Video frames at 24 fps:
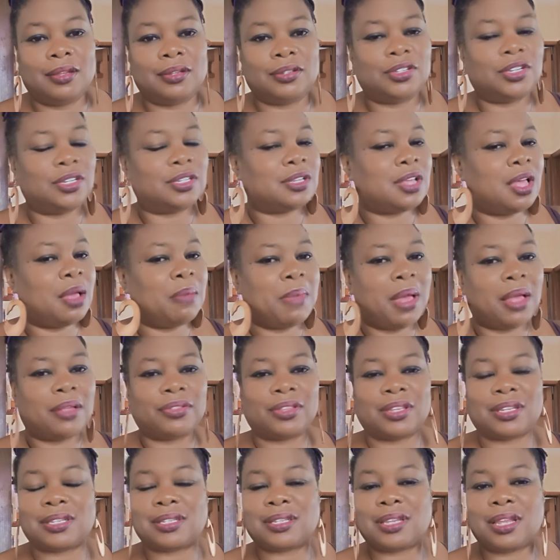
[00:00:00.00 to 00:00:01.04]
Just come out
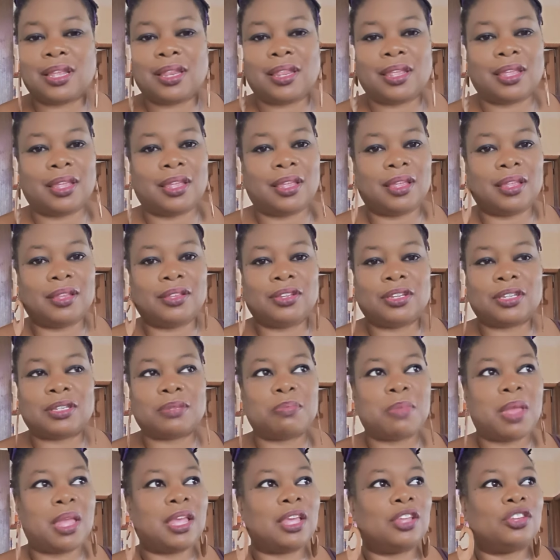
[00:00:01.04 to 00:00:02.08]
the city. Just
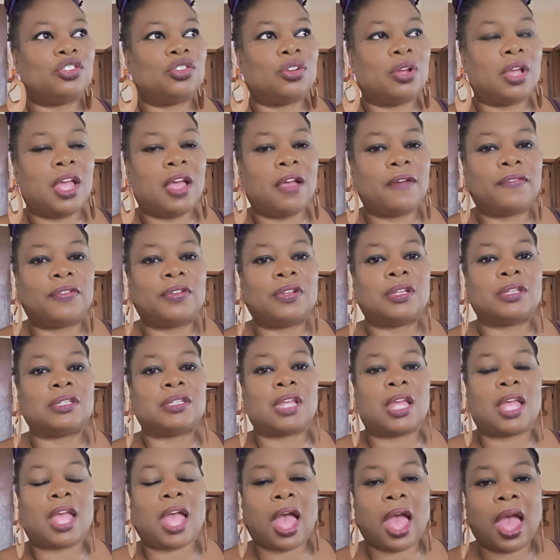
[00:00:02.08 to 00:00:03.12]
make it your effort to
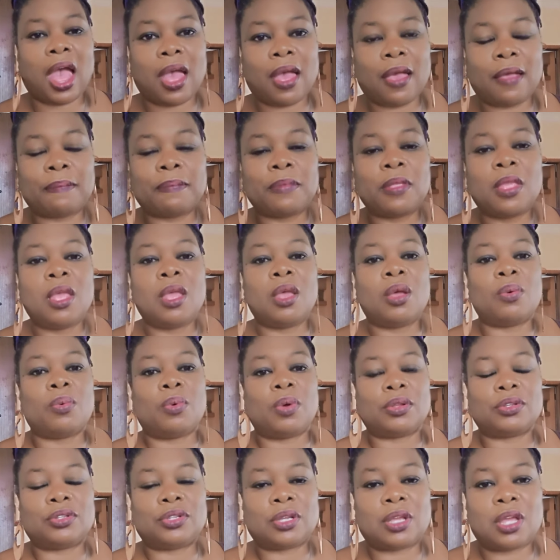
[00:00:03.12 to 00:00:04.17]
say, I
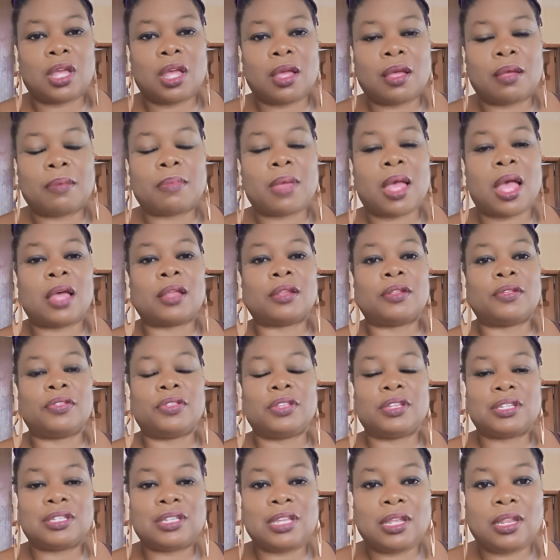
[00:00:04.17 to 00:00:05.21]
want to come out of
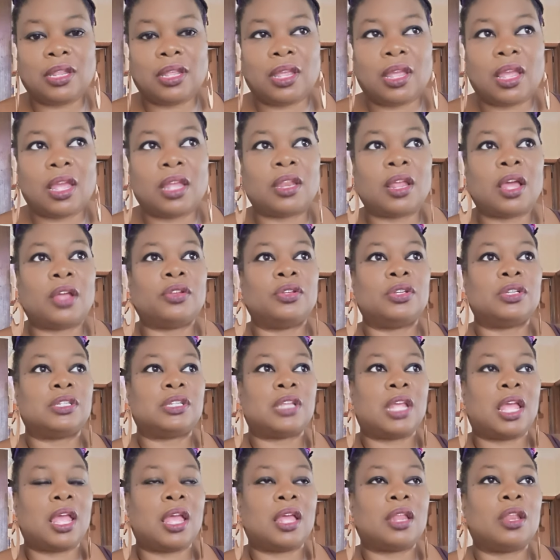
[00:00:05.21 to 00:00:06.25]
the city and
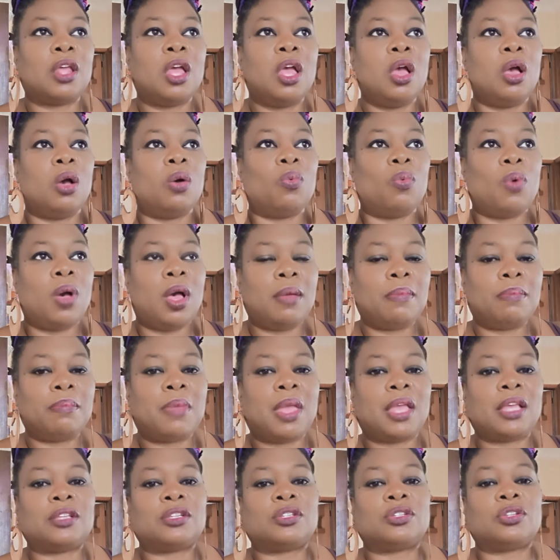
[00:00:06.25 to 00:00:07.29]
understand what
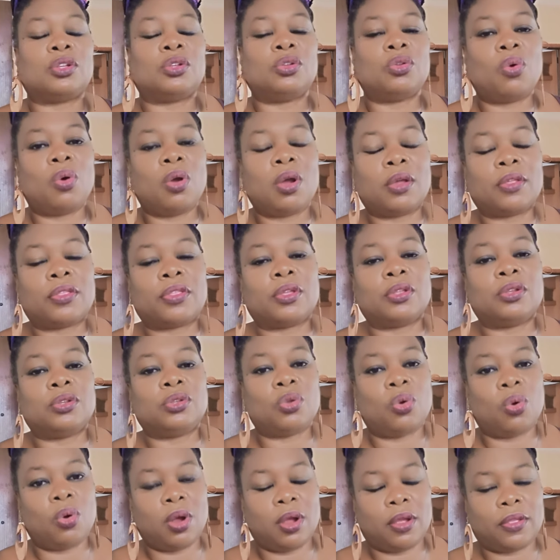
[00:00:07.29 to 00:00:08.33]
makes the North,
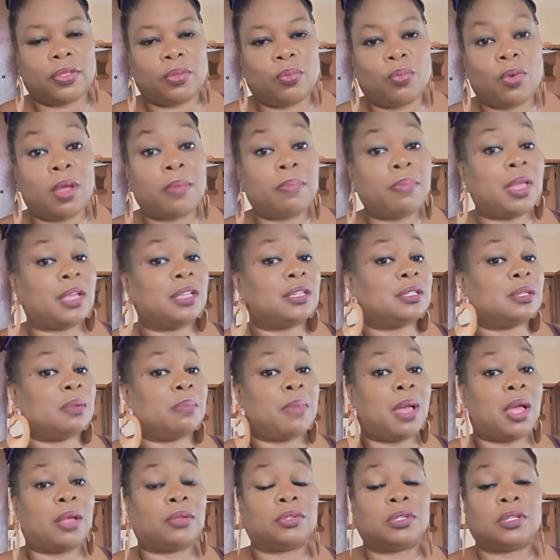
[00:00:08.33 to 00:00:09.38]
North, what makes the
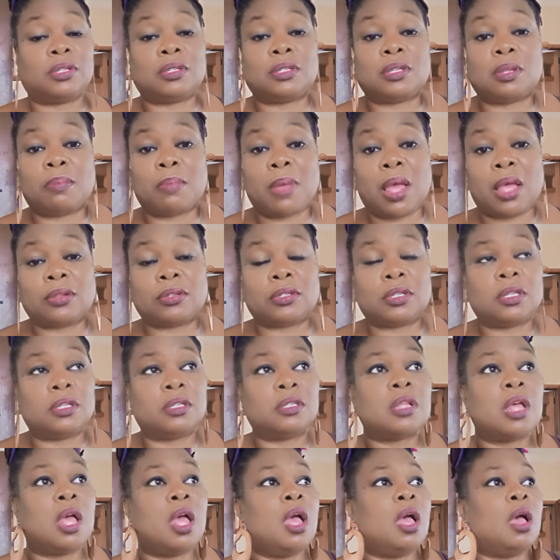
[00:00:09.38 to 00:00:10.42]
mountains,
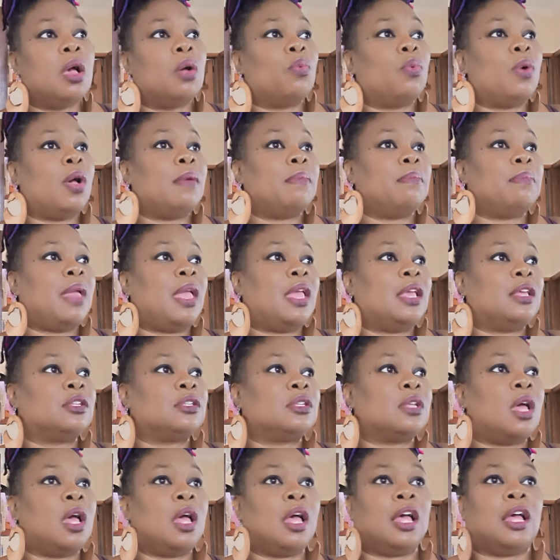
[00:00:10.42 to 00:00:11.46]
what
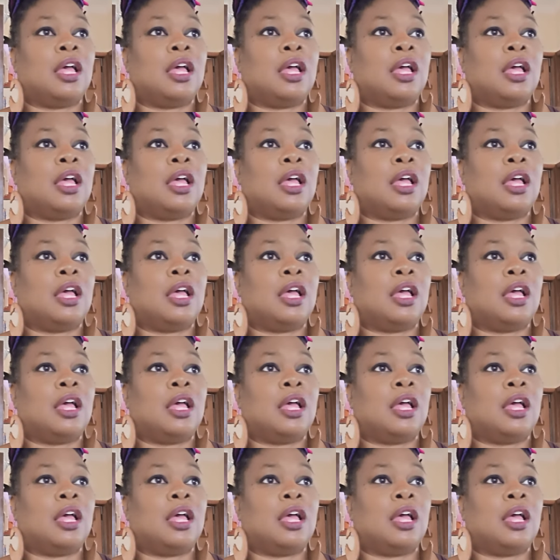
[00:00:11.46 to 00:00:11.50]
makes